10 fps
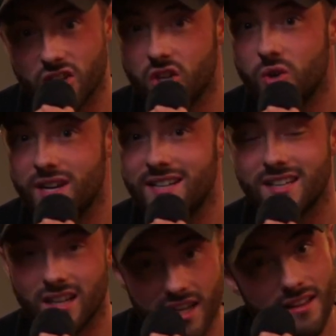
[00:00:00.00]
You need to
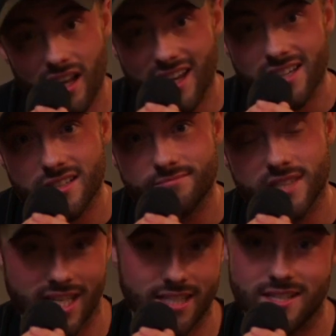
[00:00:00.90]
click that link.
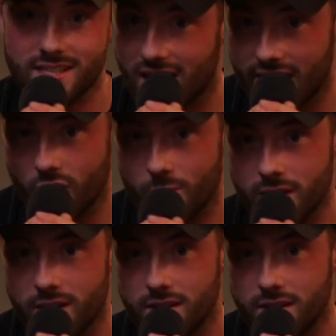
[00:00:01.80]
You need to sign up.